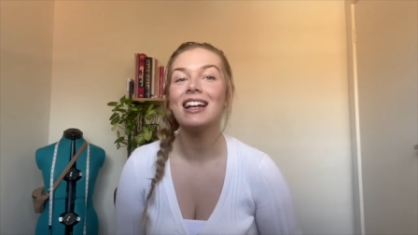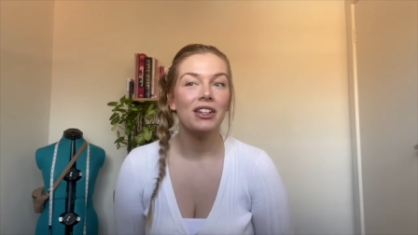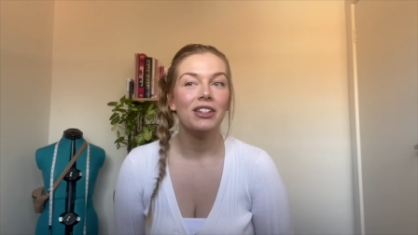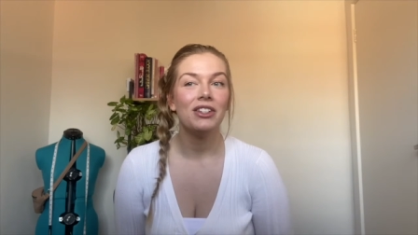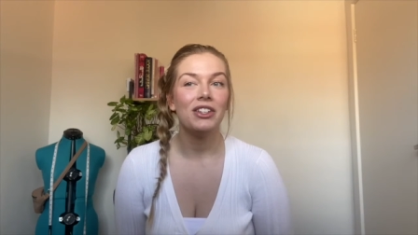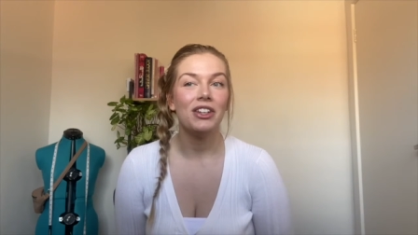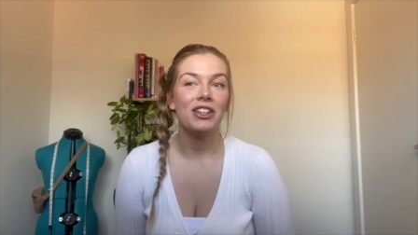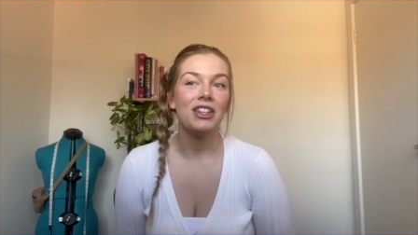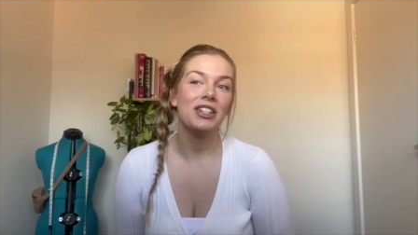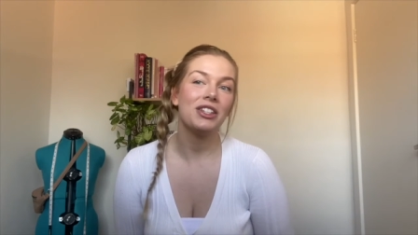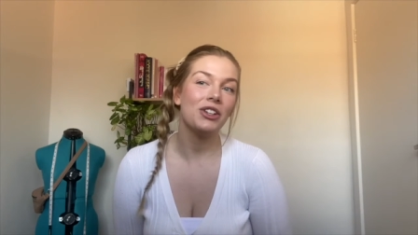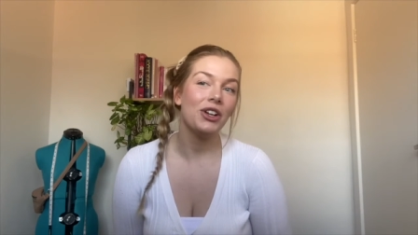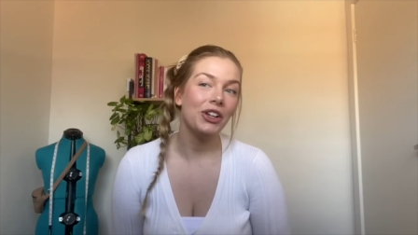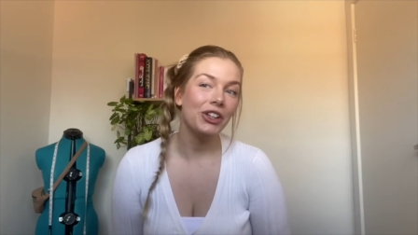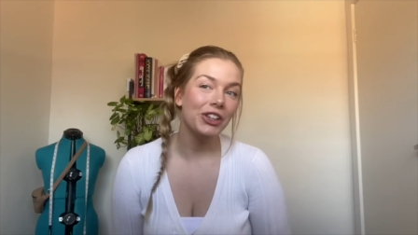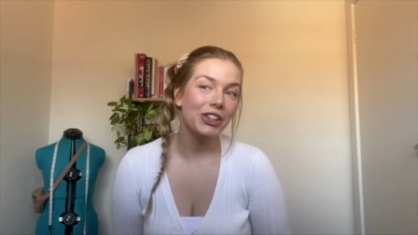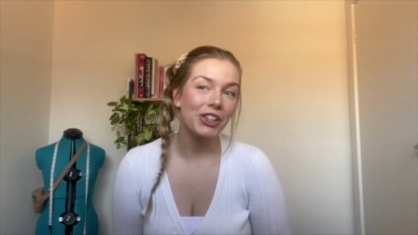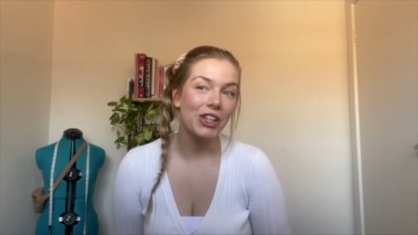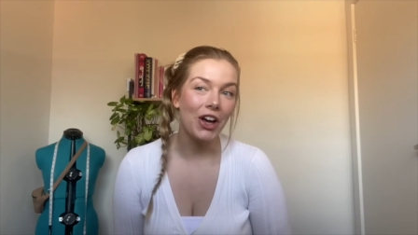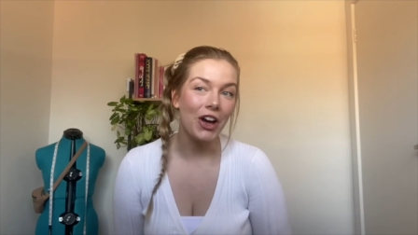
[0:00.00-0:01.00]
So there's
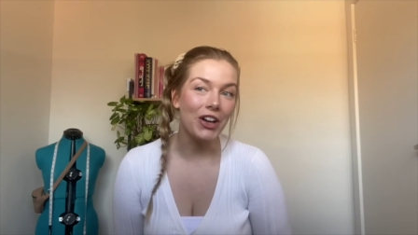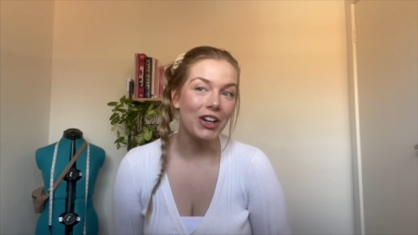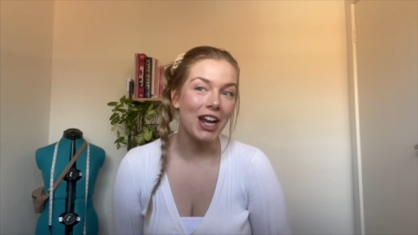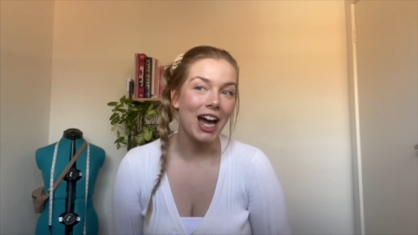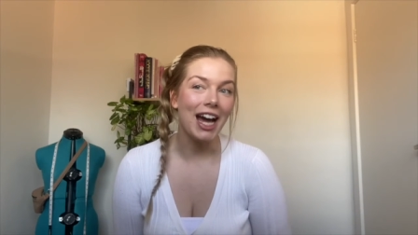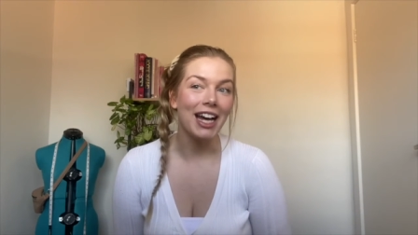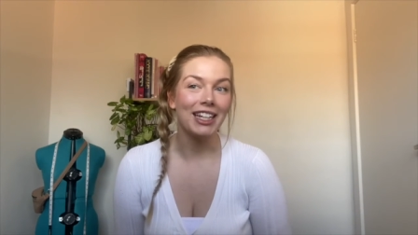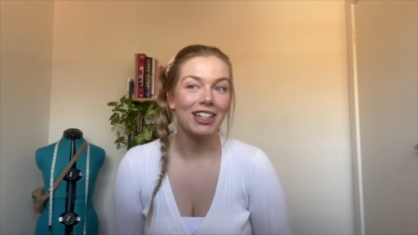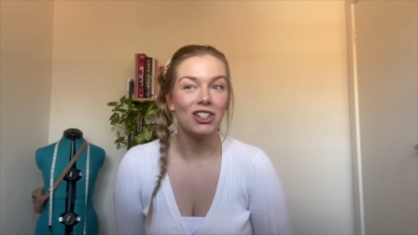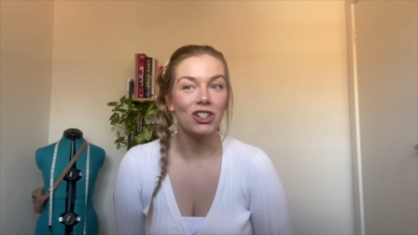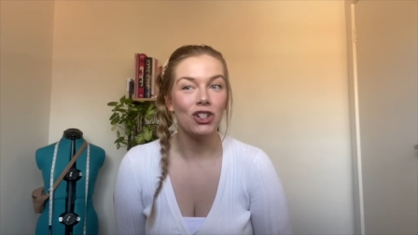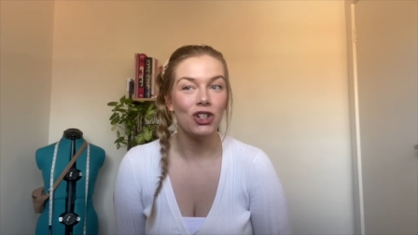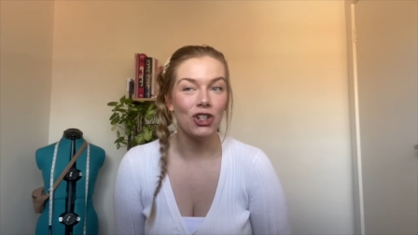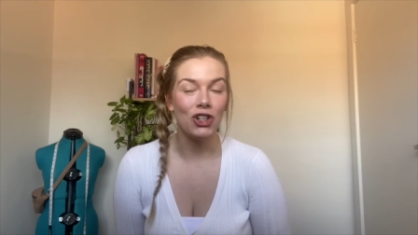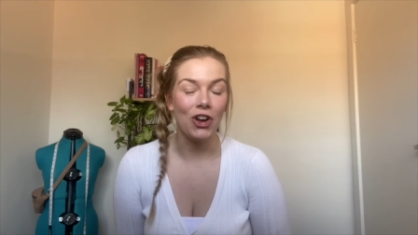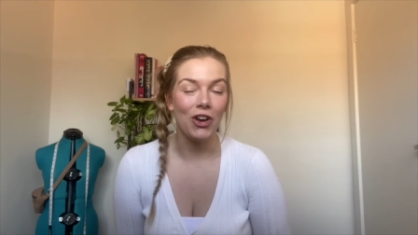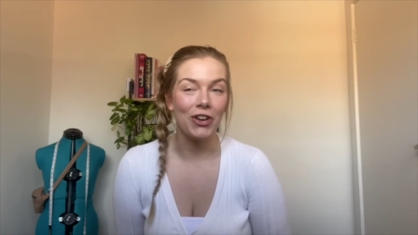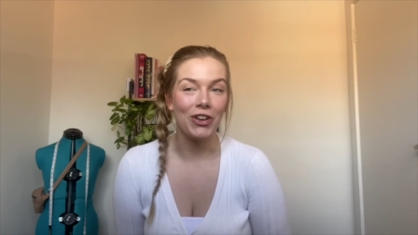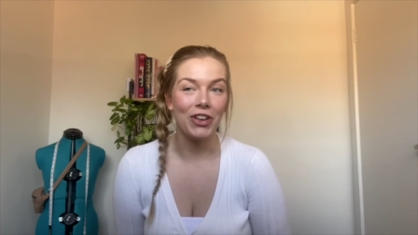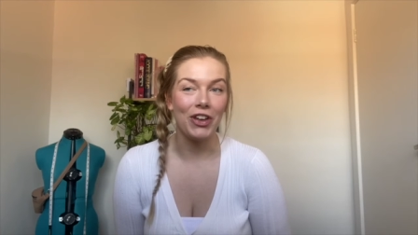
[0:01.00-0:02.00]
not a lot I can
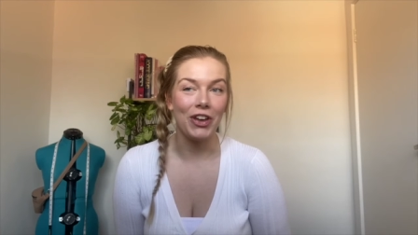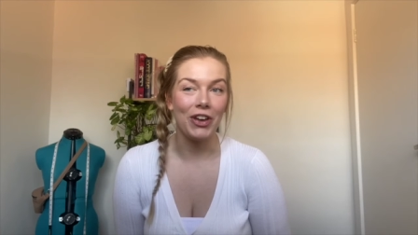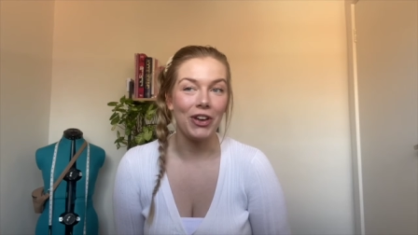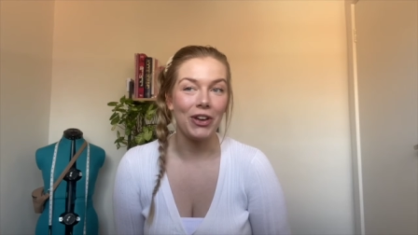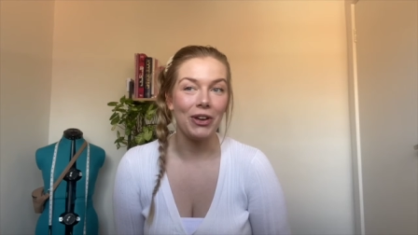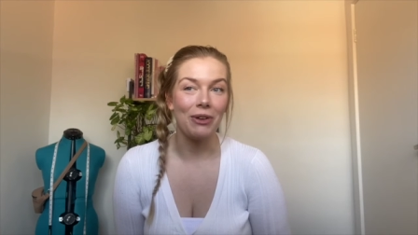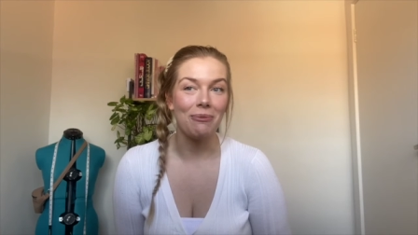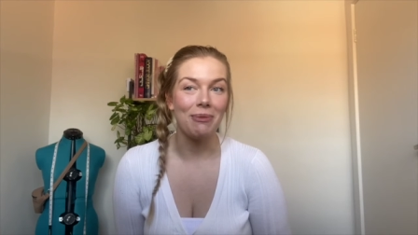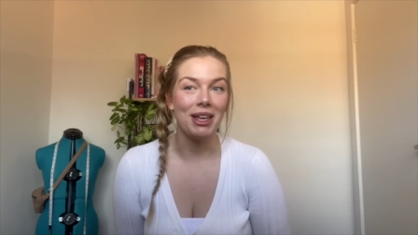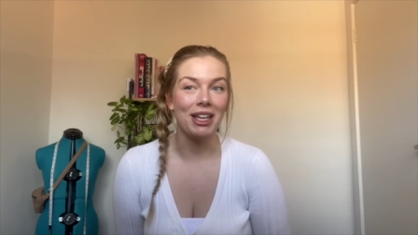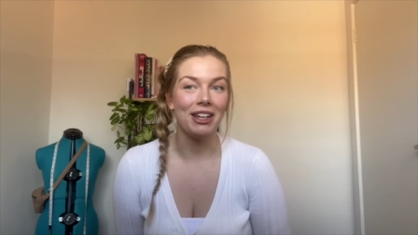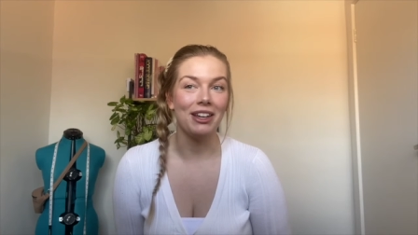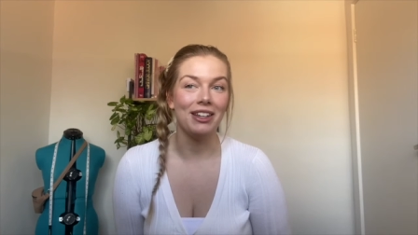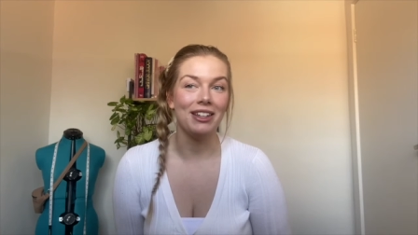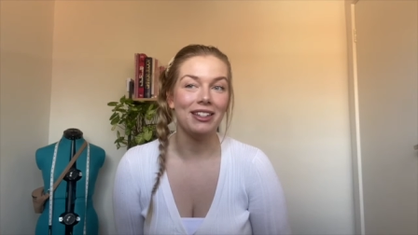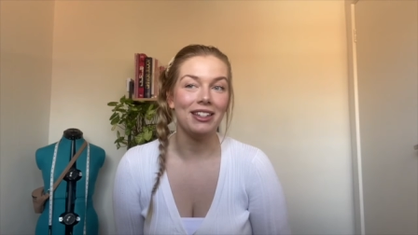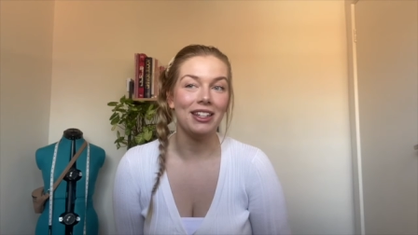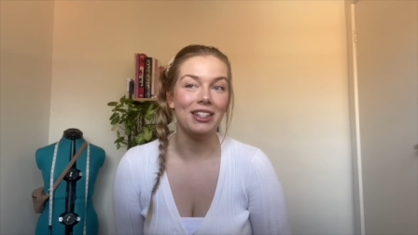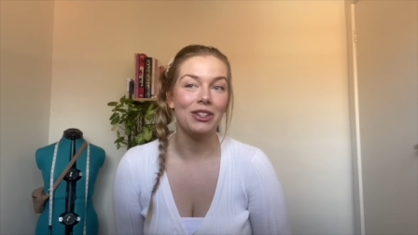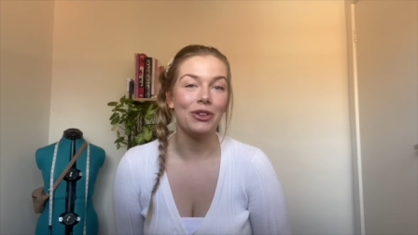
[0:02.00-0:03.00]
show you
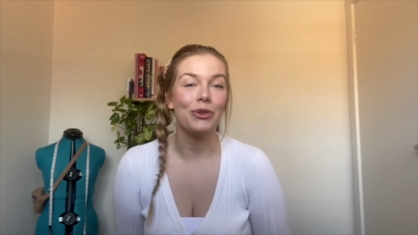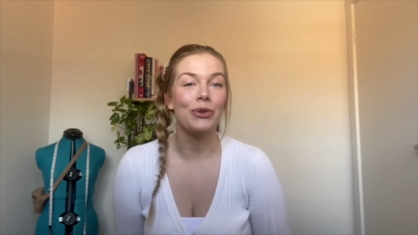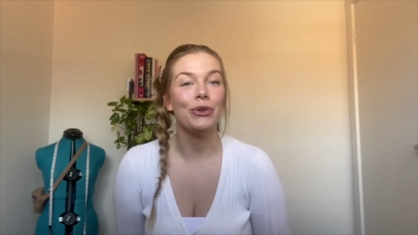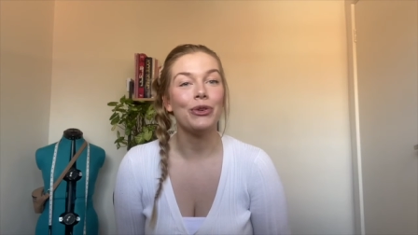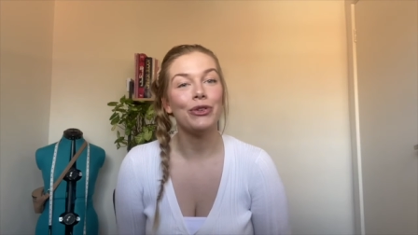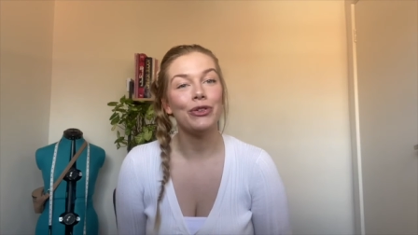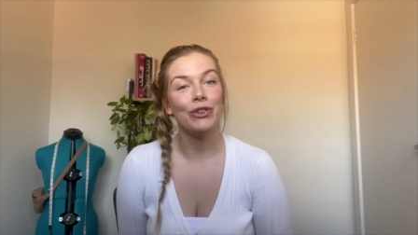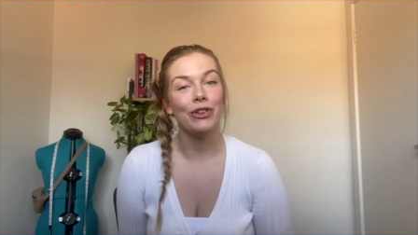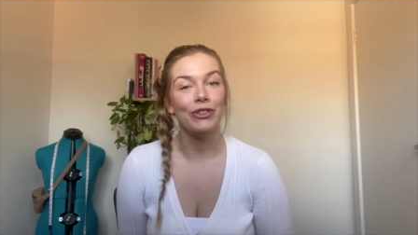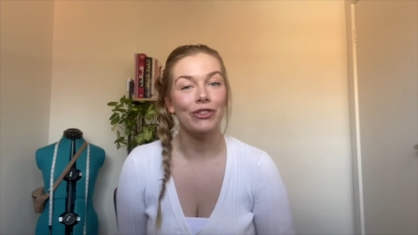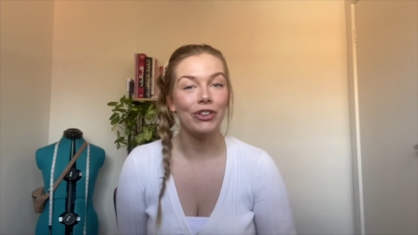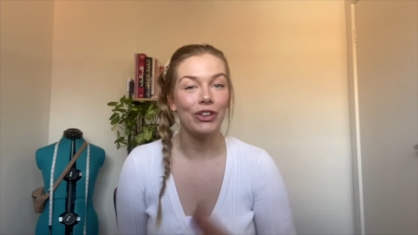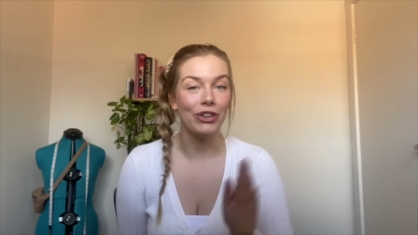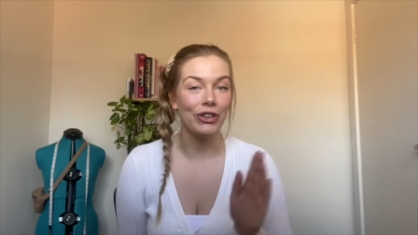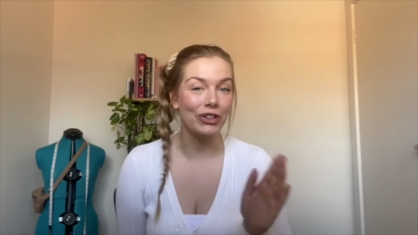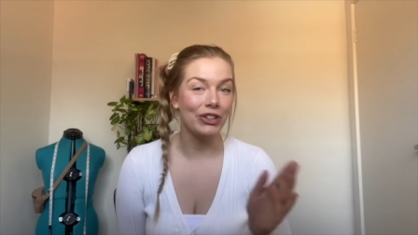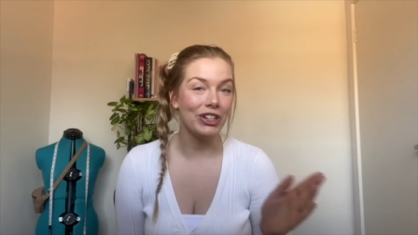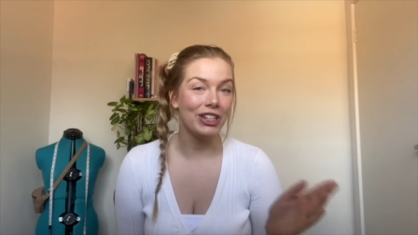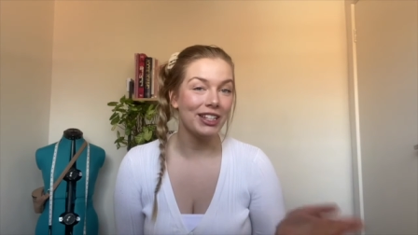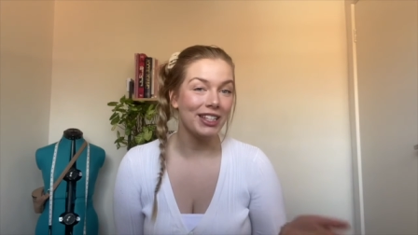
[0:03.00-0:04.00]
because it's all for
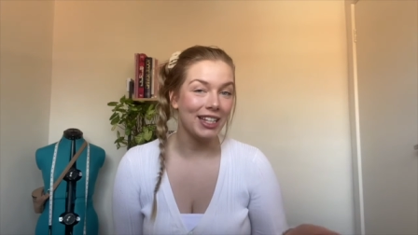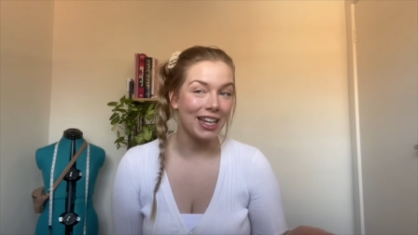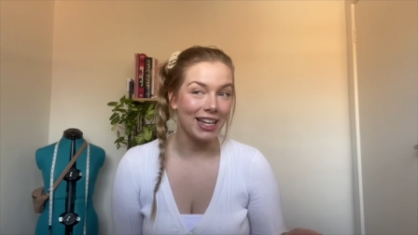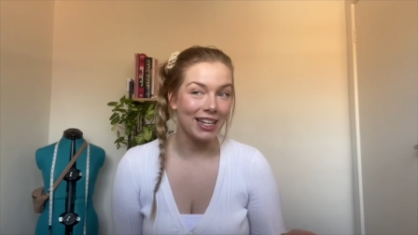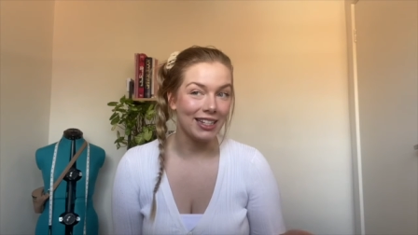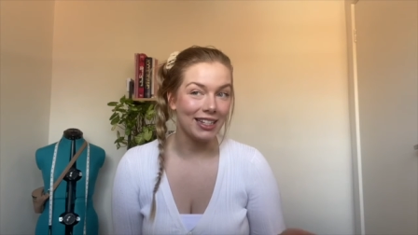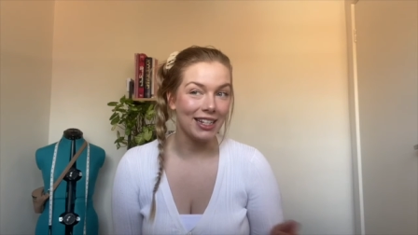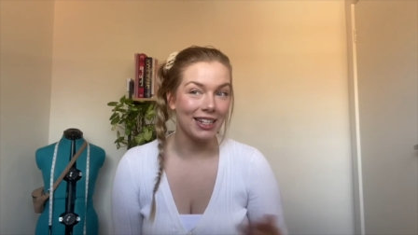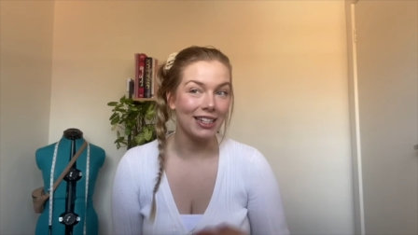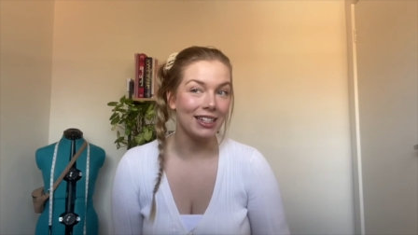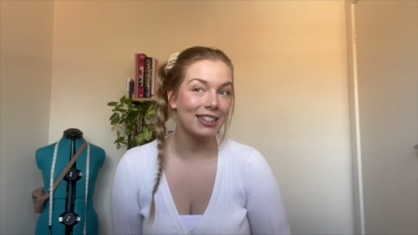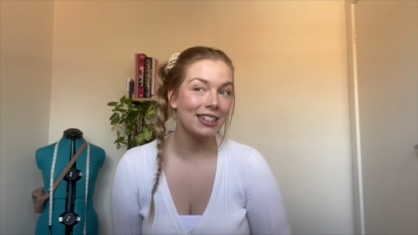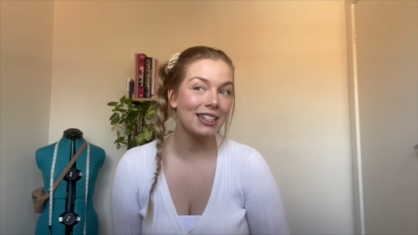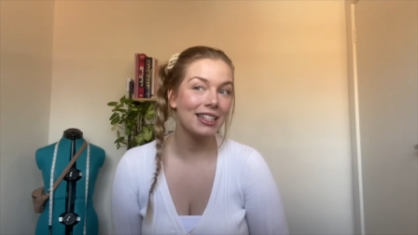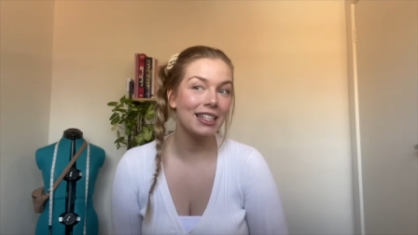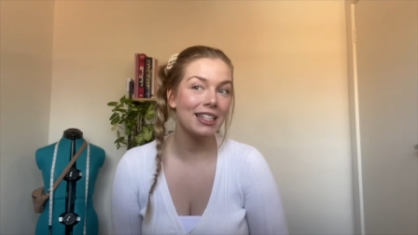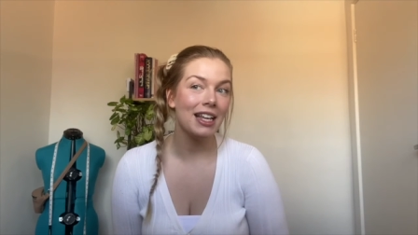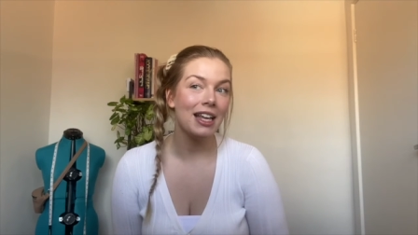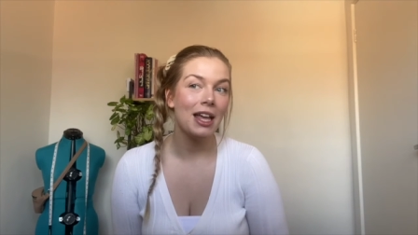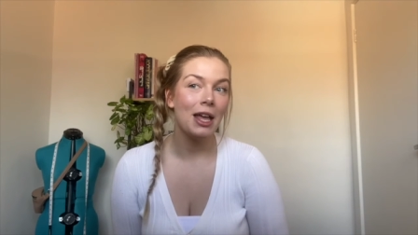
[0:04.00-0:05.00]
future
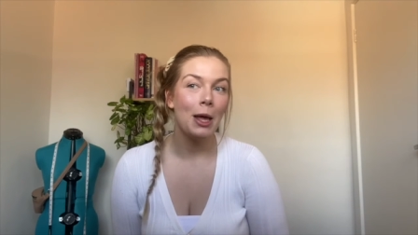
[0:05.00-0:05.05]
seasons,